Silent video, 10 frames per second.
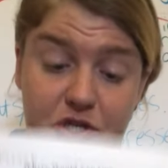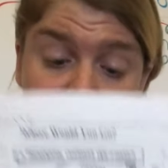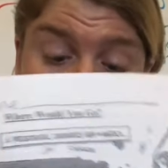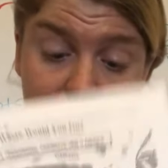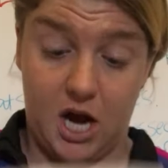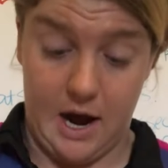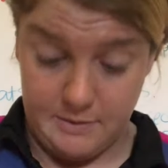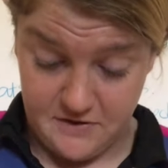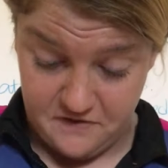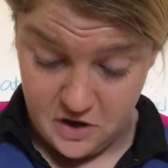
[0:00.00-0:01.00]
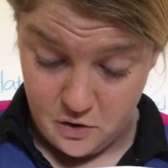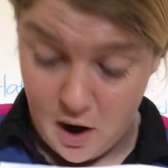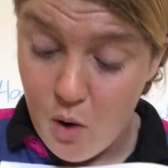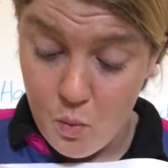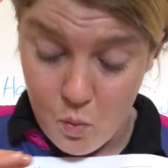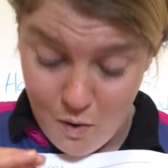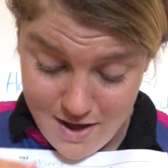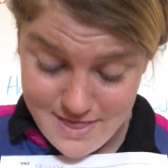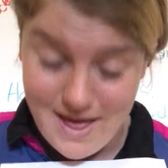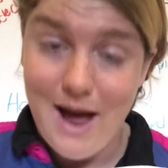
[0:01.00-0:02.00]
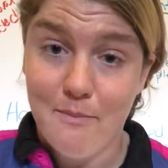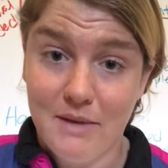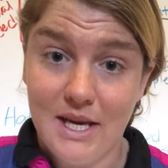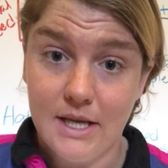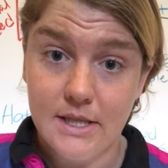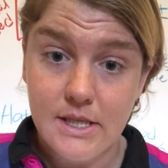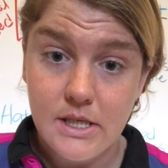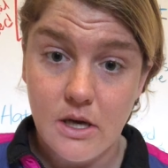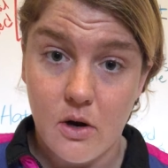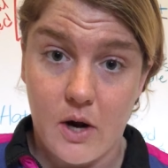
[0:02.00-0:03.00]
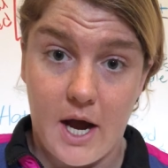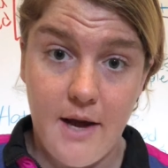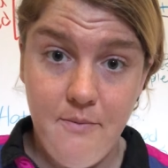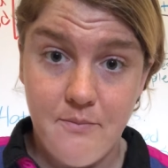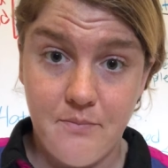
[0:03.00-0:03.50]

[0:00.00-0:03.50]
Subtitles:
your job to figure out what that means, okay?